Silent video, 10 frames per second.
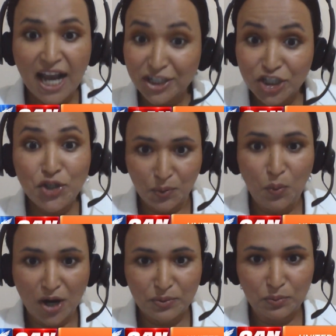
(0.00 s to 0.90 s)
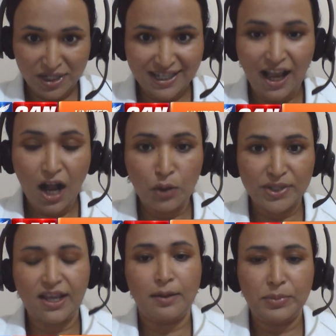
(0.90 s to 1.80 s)
I knew what was I was
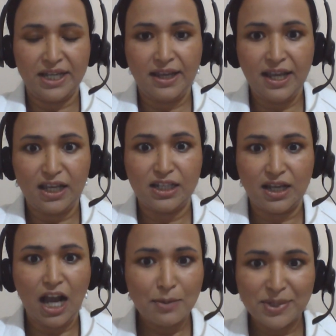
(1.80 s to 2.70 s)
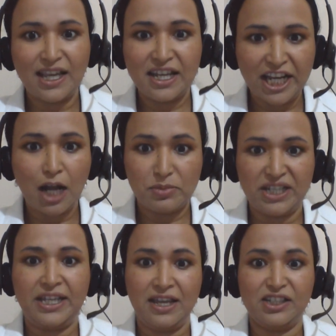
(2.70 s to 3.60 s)
up ahead. I'm standing up
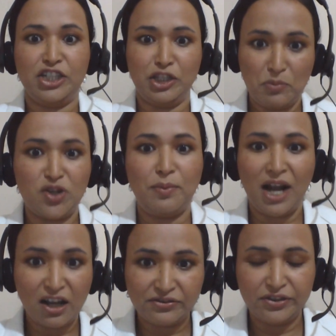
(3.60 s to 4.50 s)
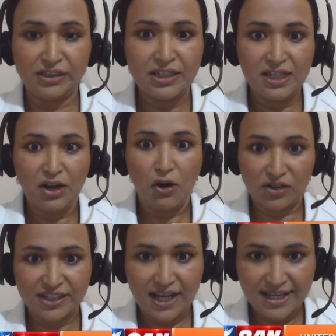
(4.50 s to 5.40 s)
against the most powerful
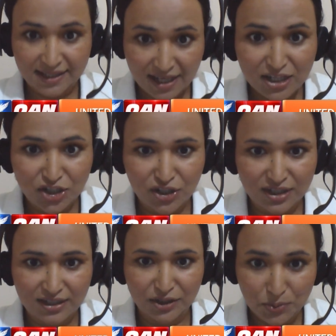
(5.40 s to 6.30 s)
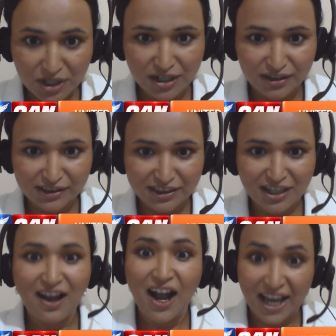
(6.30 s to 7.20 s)
organization in the world.
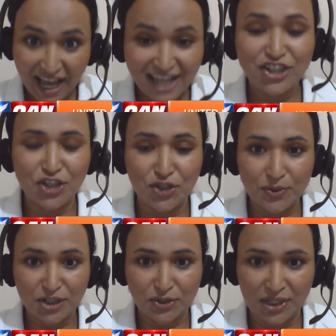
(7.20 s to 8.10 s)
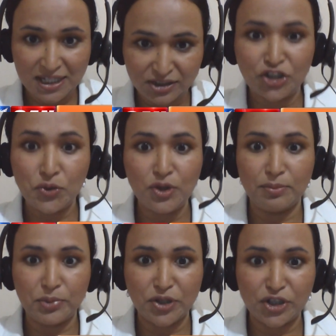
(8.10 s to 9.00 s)
I had to do it to, in through a
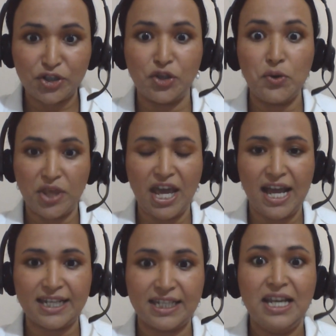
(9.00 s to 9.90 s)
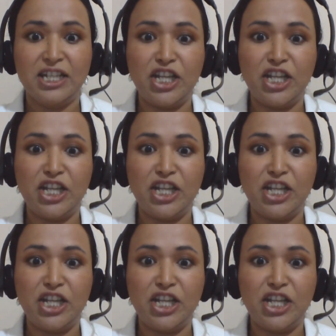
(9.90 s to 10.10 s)
book so that they